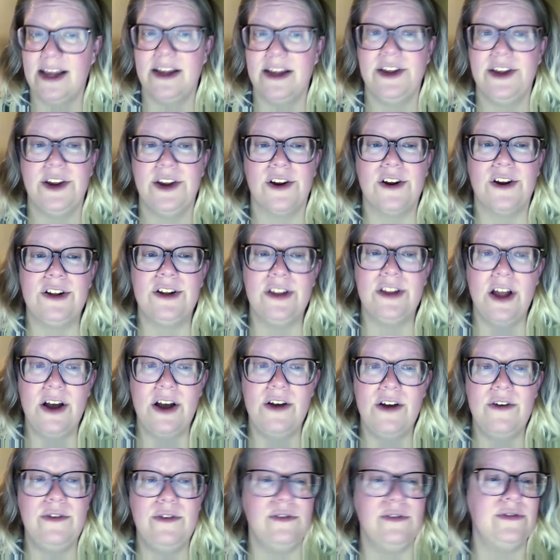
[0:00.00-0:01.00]
Your
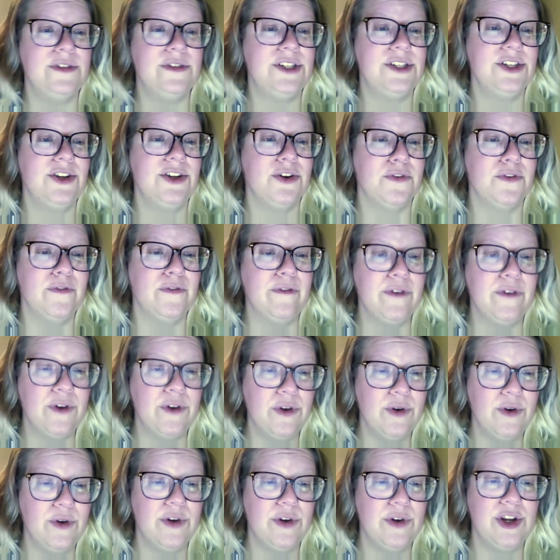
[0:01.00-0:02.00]
clothes, your
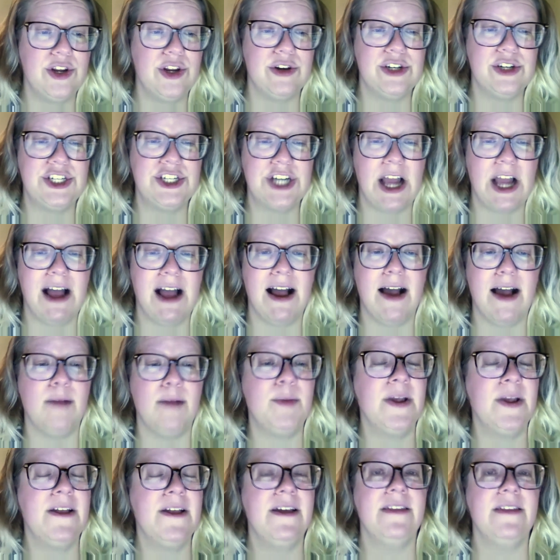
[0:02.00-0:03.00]
food, your
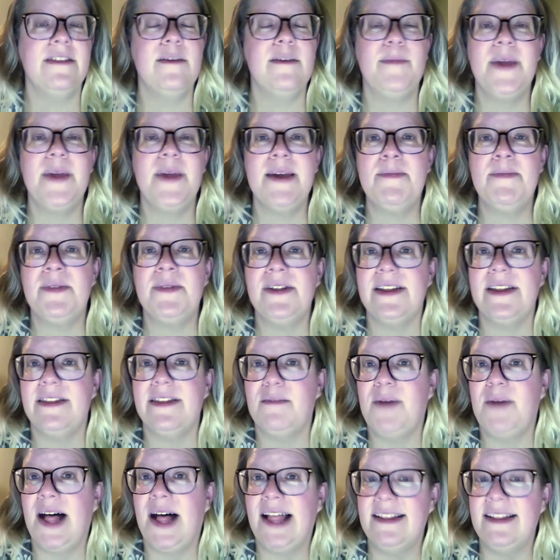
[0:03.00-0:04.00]
job, the people and the
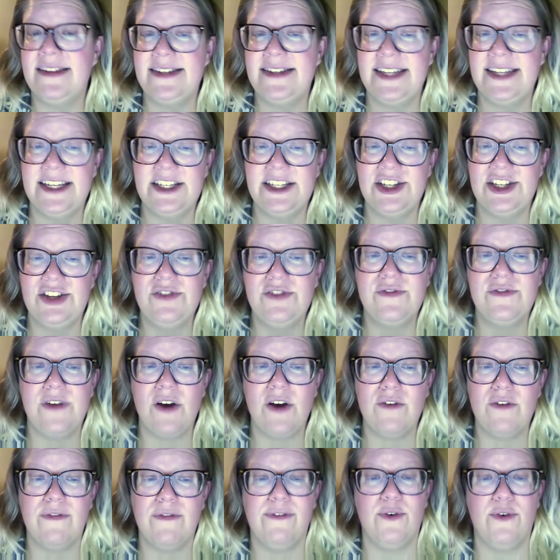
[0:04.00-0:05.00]
policies you
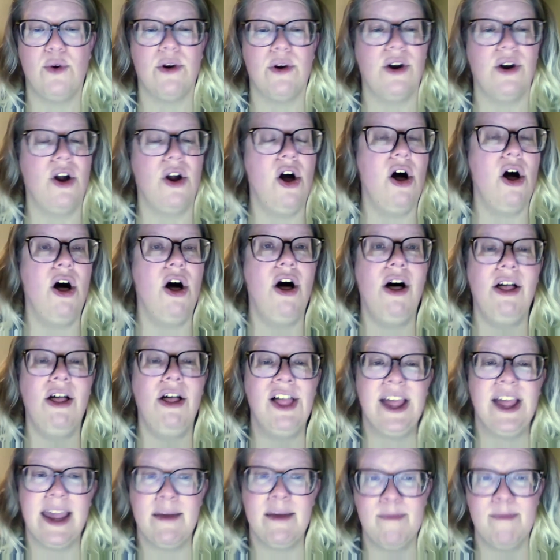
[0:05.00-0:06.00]
vote for
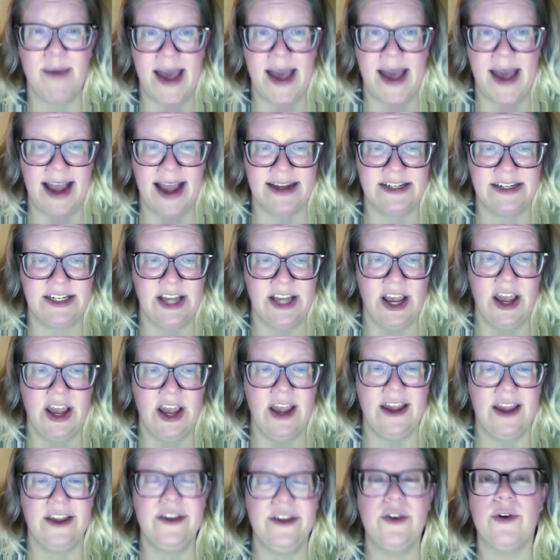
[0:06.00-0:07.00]
all impact
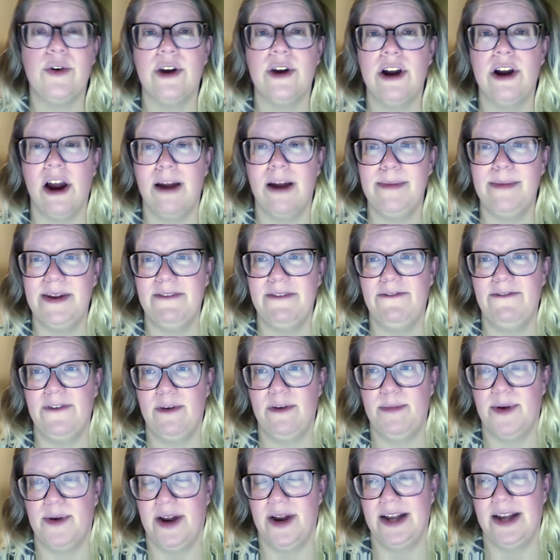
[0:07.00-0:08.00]
your carbon
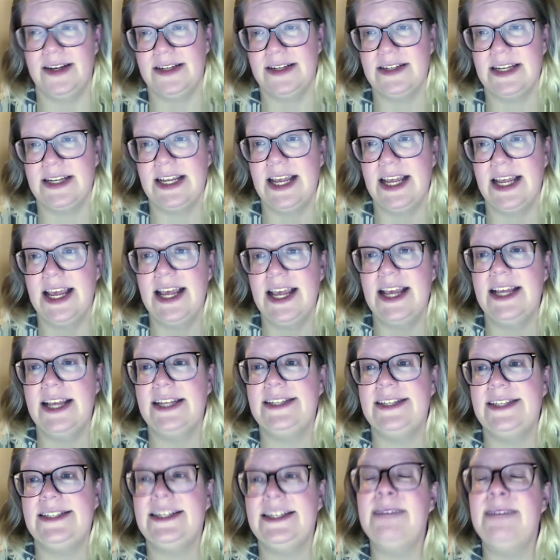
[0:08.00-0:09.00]
footprint.
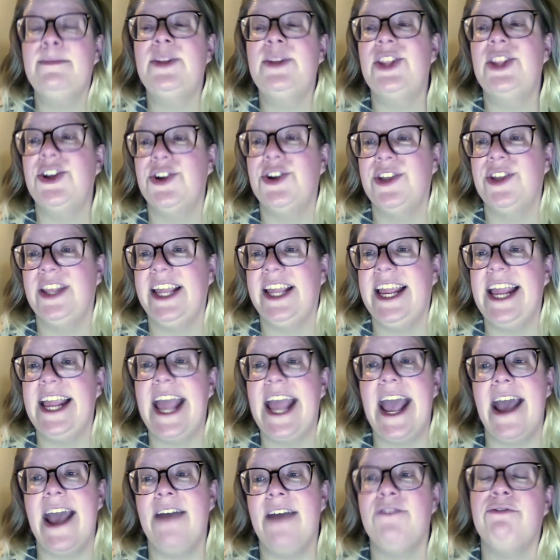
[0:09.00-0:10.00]

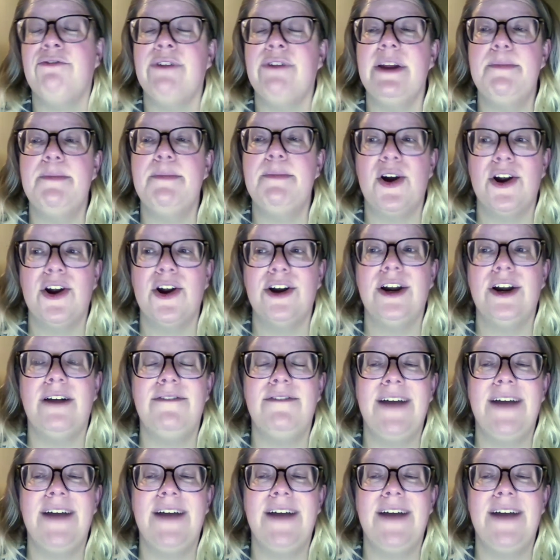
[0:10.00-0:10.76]
Similarly, every part of